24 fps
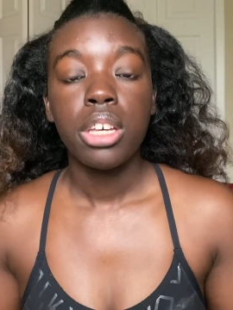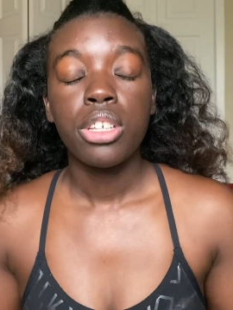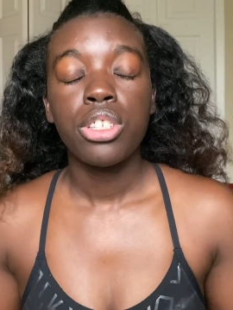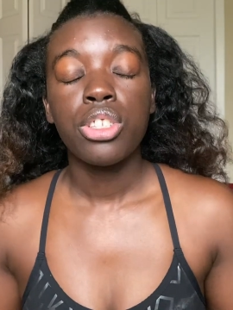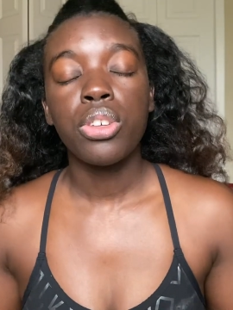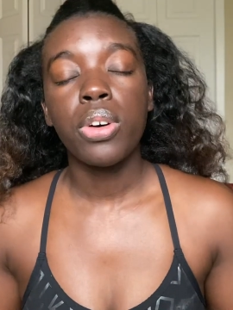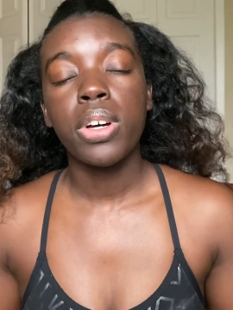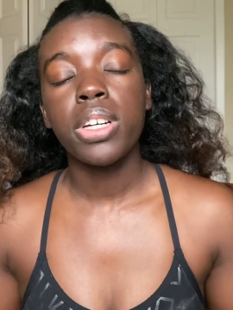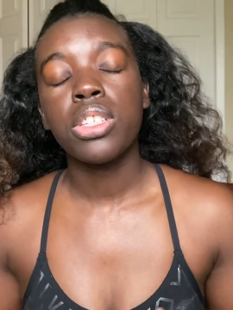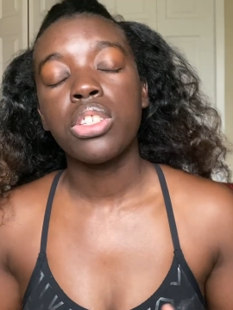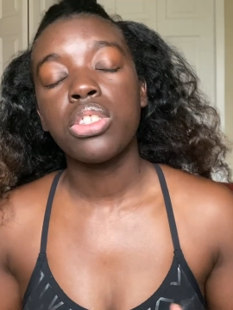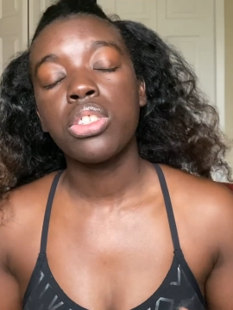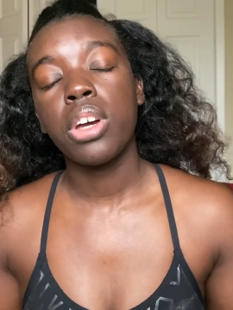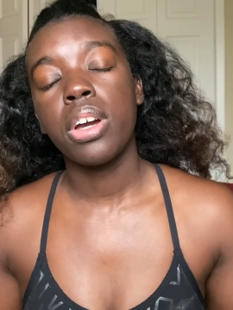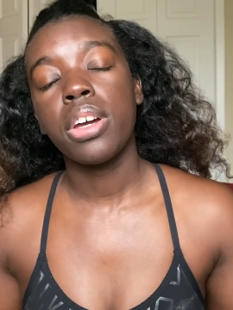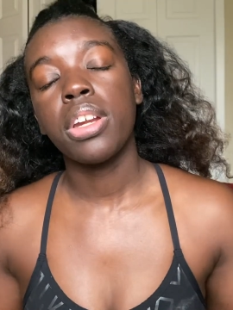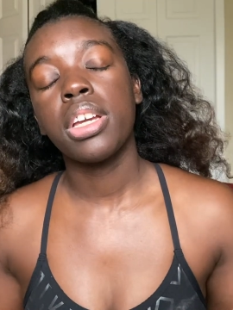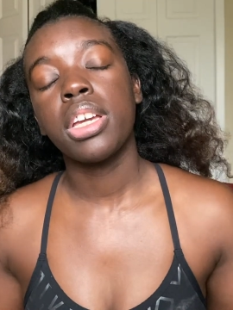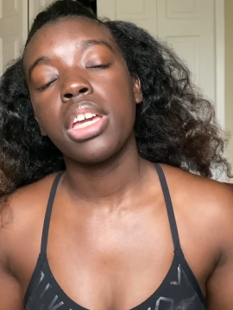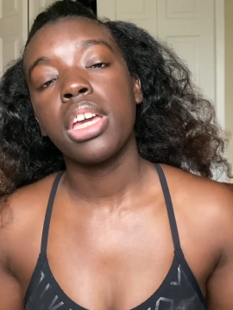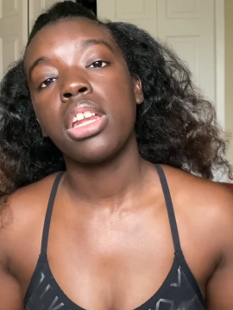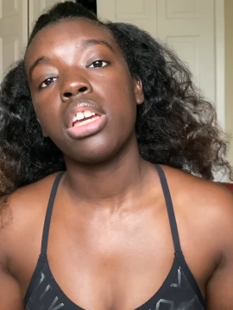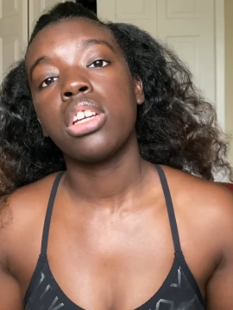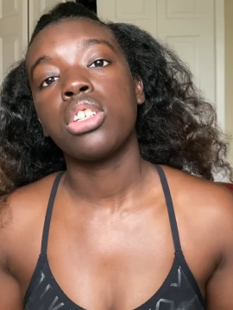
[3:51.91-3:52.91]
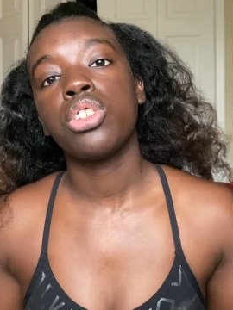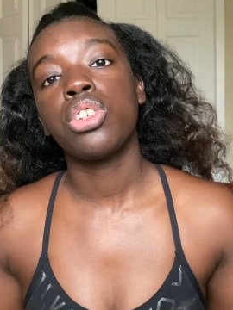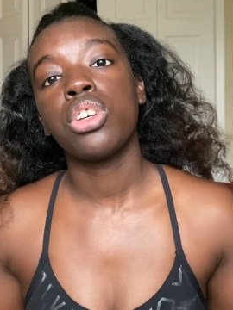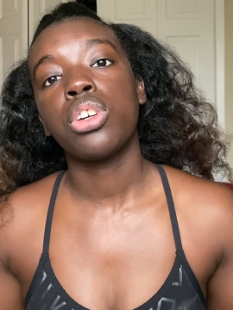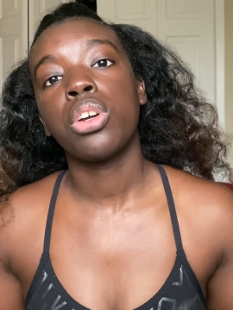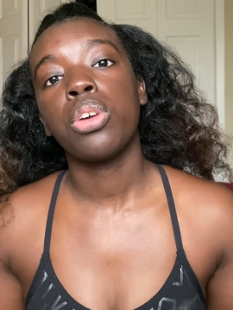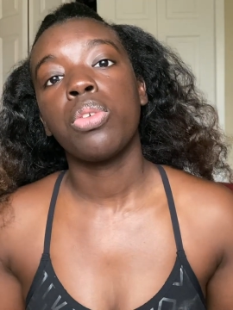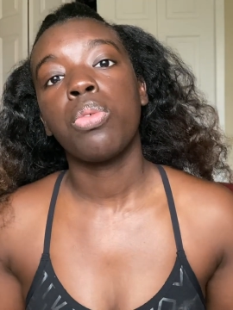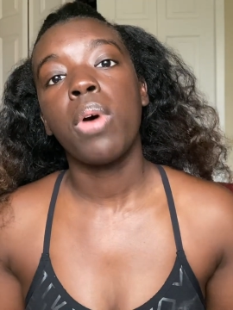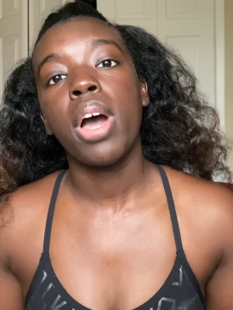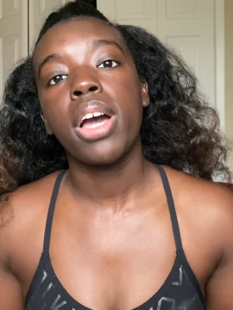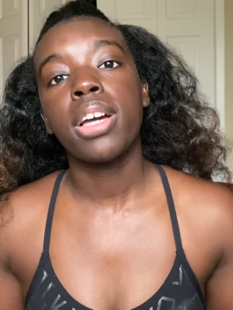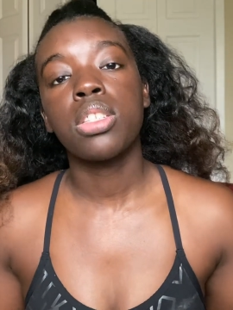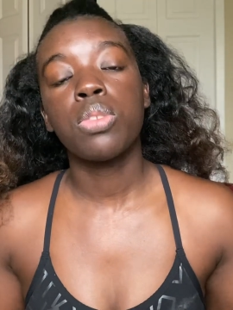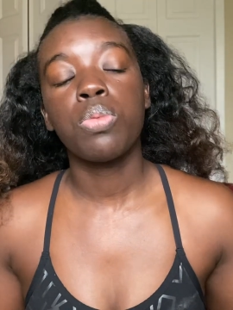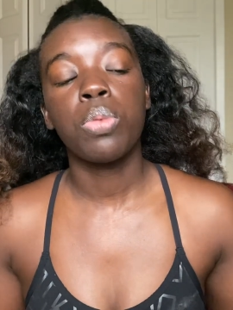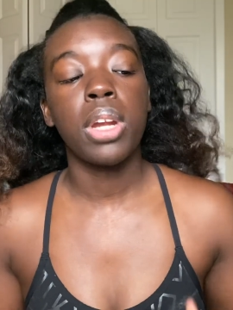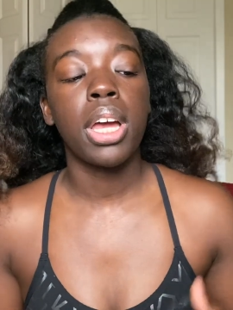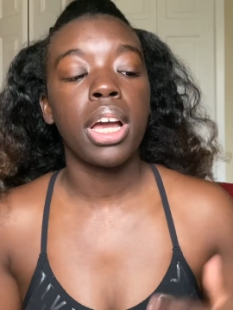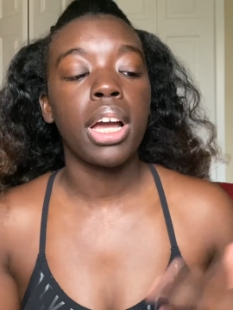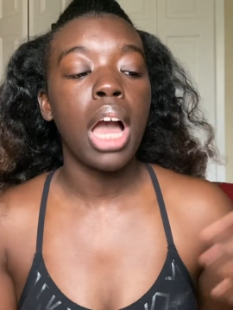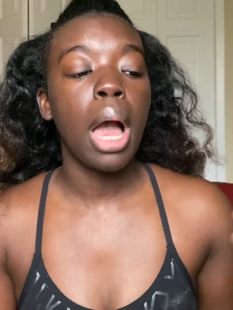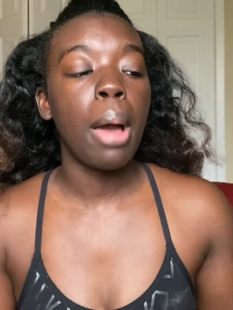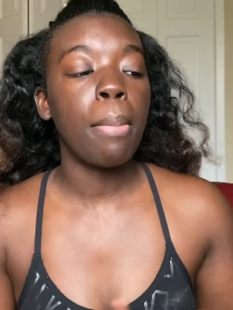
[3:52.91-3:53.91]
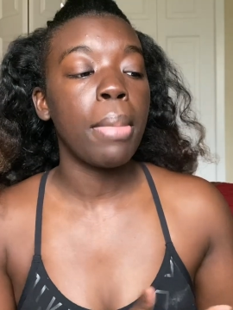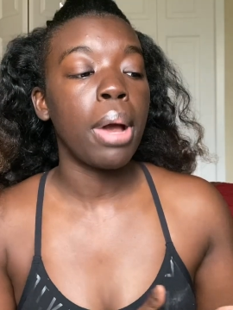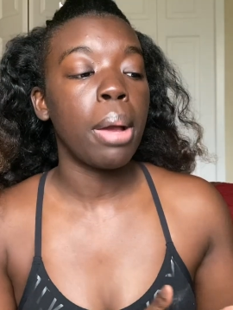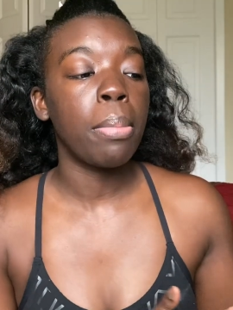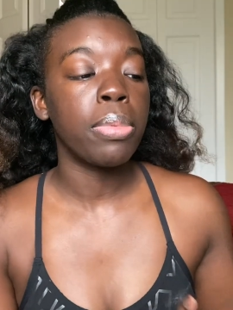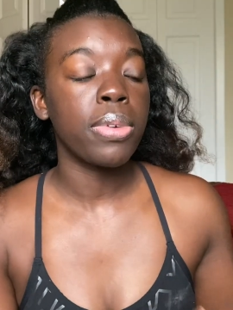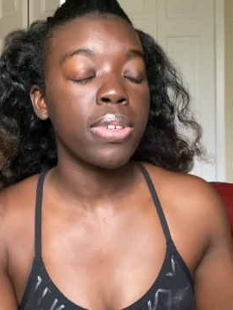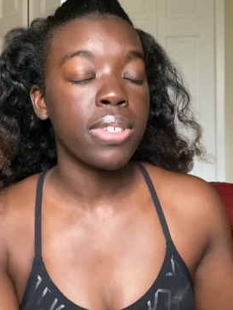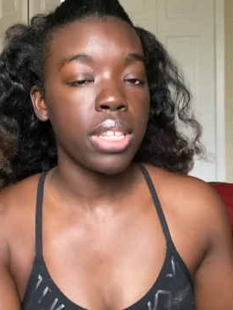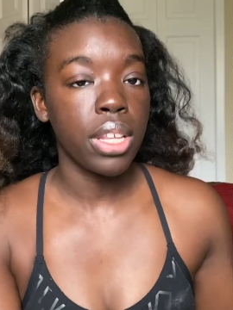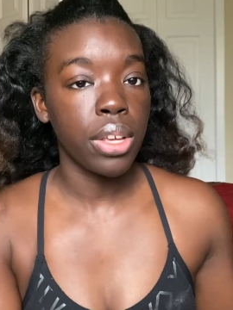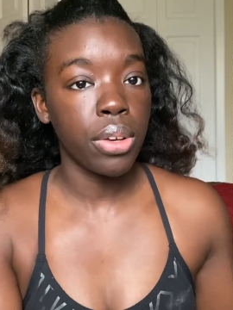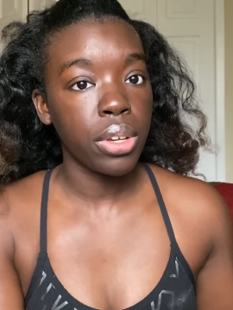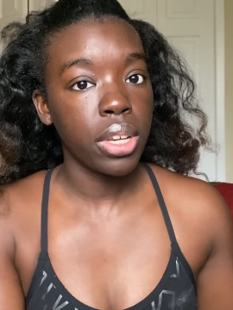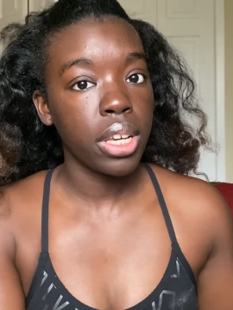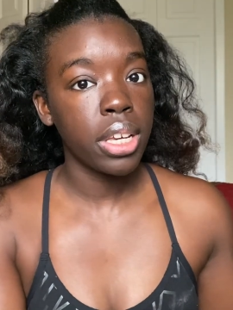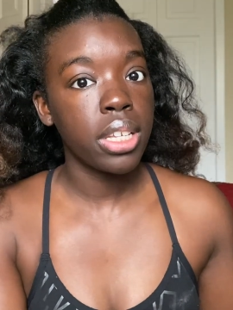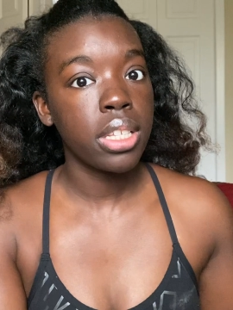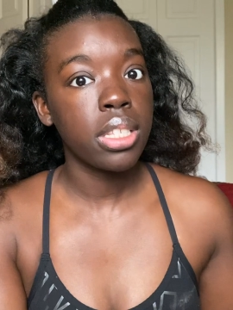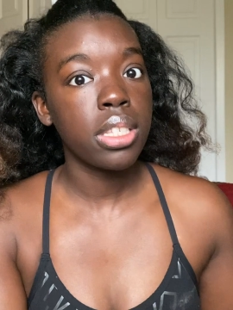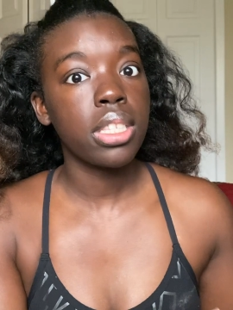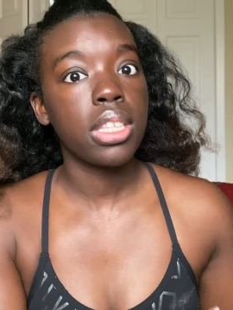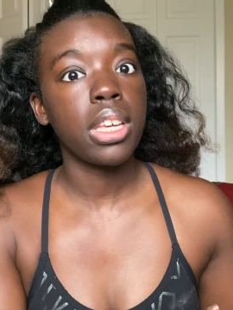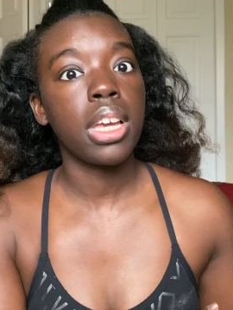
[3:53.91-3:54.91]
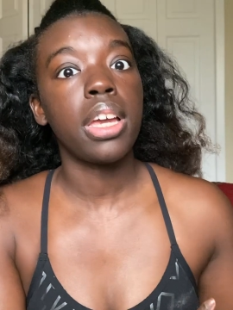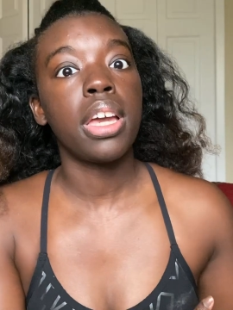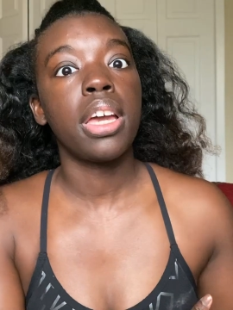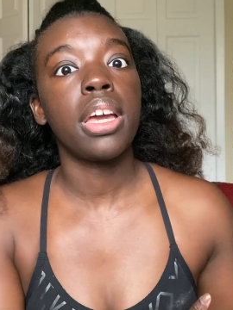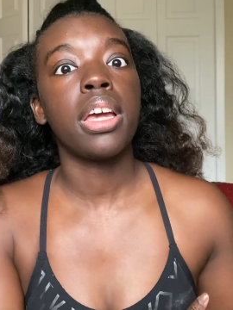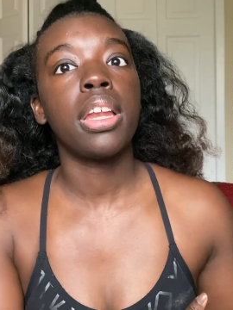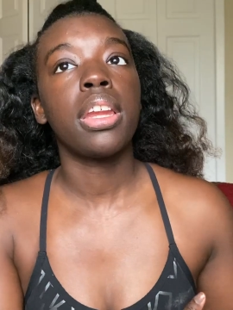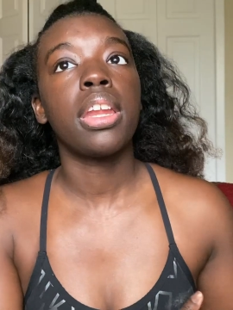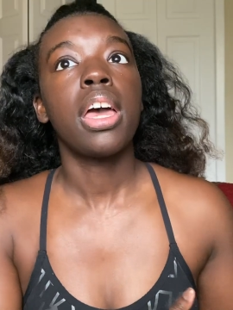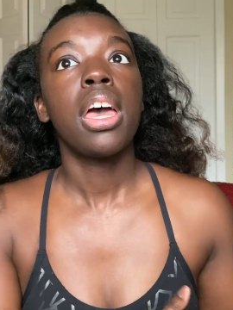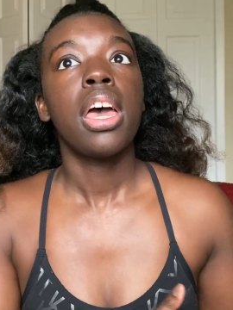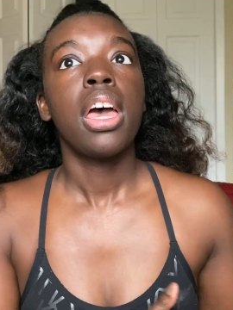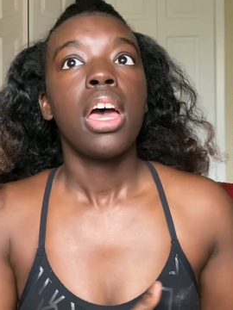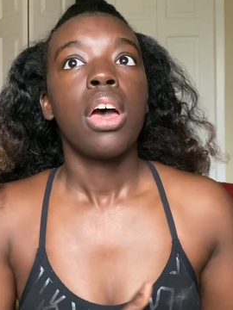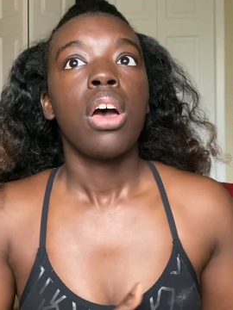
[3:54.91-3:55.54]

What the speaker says: So I started getting sugar wax when I got my Brazilians, and